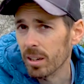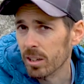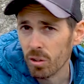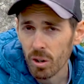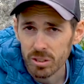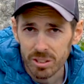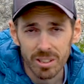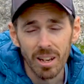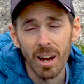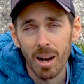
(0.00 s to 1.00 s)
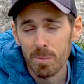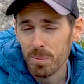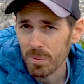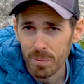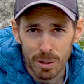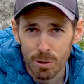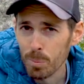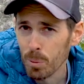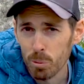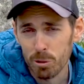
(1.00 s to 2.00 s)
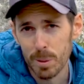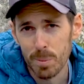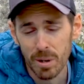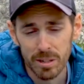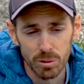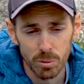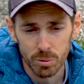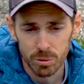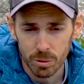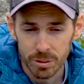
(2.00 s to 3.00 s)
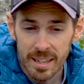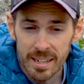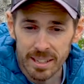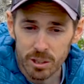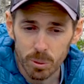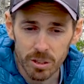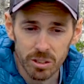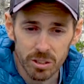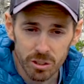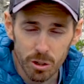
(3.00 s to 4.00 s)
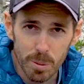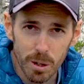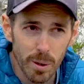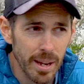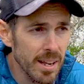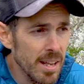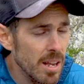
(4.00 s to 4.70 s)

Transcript: across, up, little ball to be pressed, all sorts. This one is just super quick.